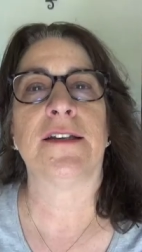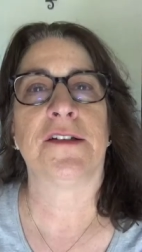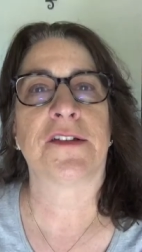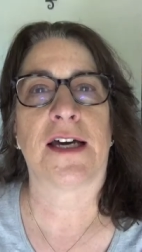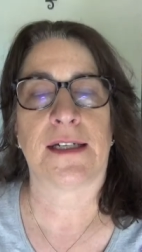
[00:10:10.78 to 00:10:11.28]
and
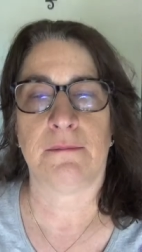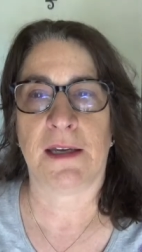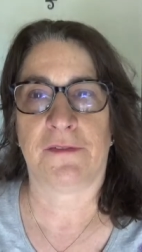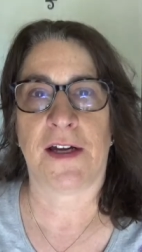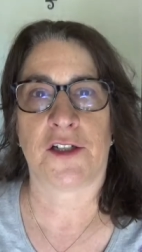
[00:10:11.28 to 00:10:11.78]
it's got a
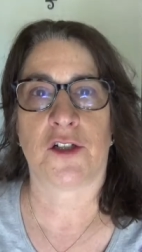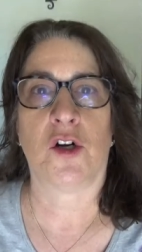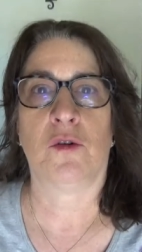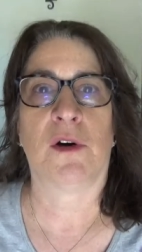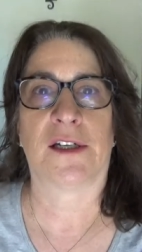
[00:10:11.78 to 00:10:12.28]
manufactured
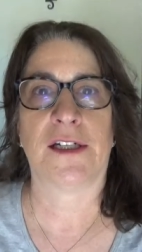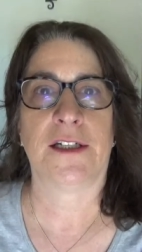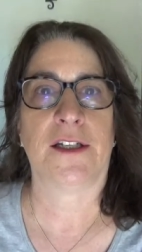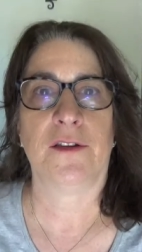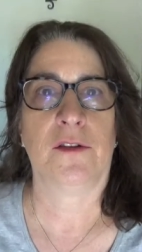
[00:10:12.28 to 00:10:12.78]
home on
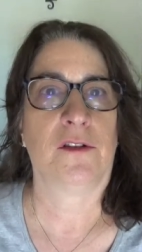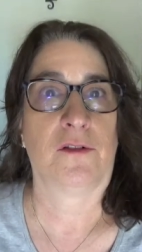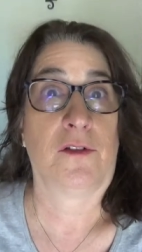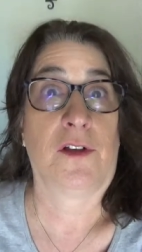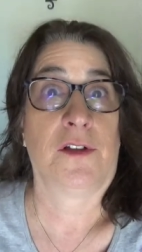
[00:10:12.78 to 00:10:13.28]
it
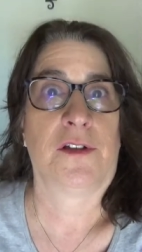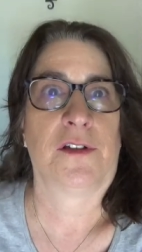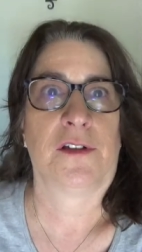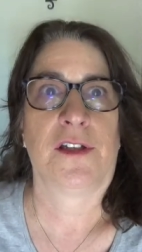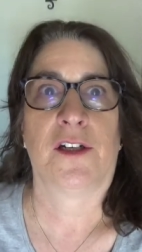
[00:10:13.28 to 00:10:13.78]
in
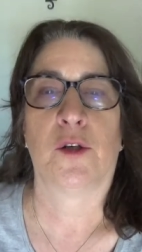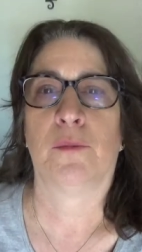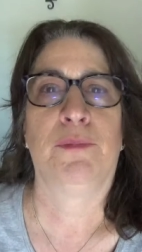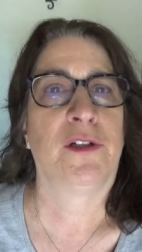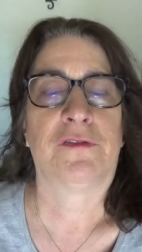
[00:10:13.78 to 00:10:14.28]
in you know a
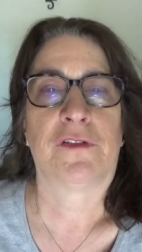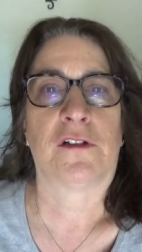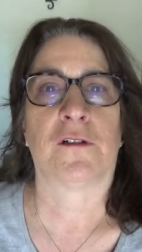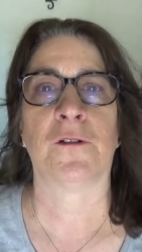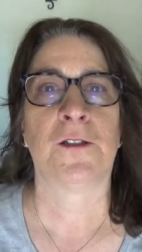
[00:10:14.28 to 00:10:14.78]

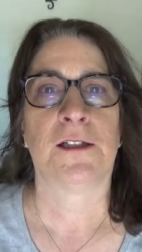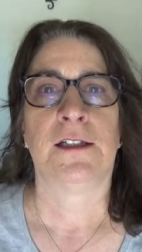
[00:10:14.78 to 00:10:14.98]
beautiful